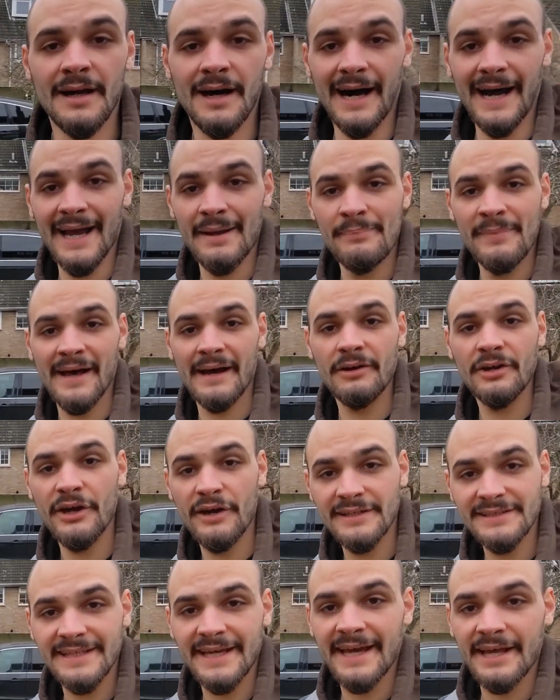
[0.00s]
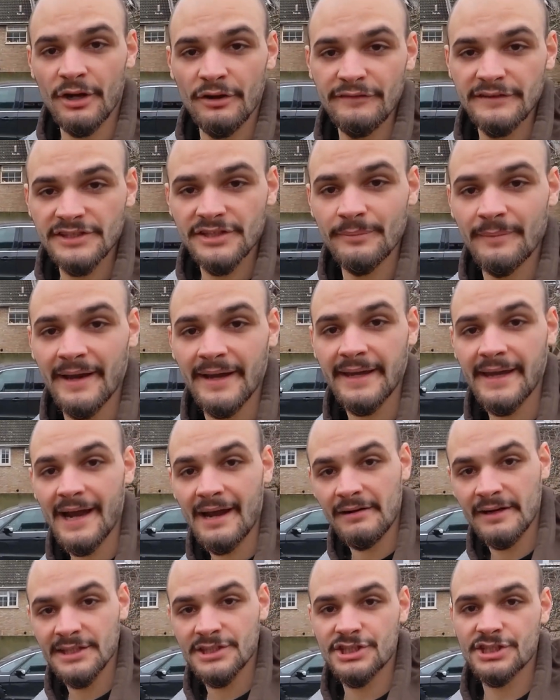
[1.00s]
I am now going to head over to my
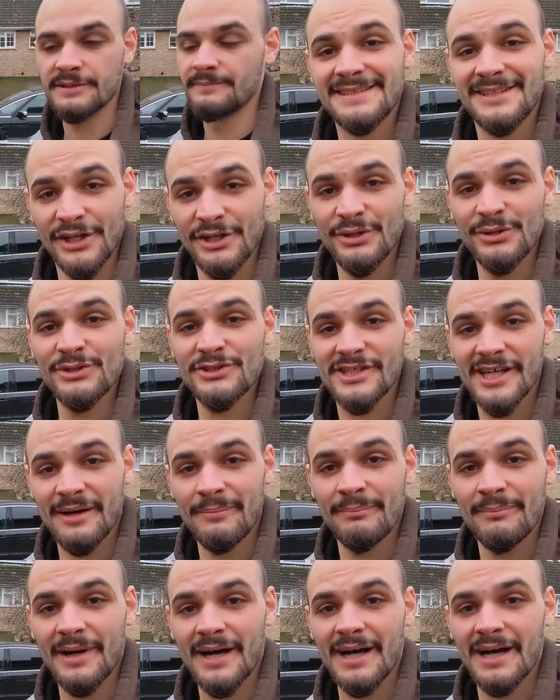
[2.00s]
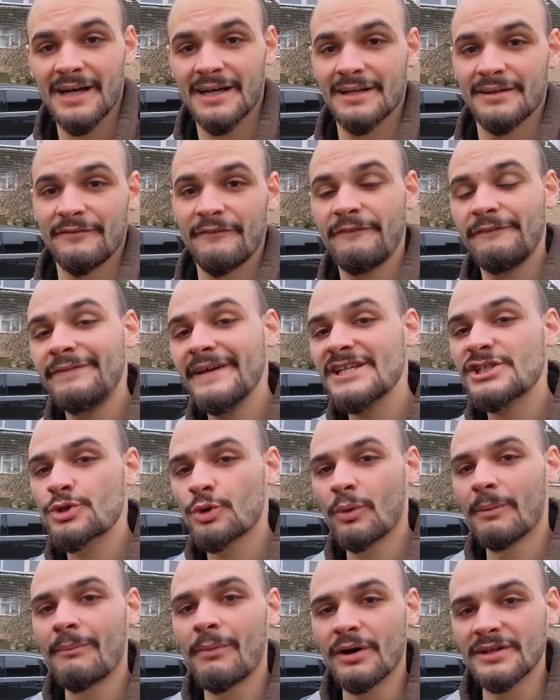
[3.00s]
garage to do some
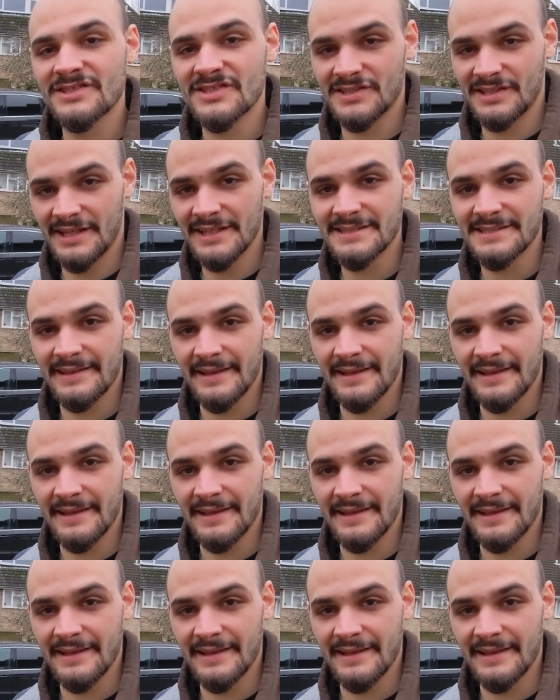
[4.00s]
visual mods to this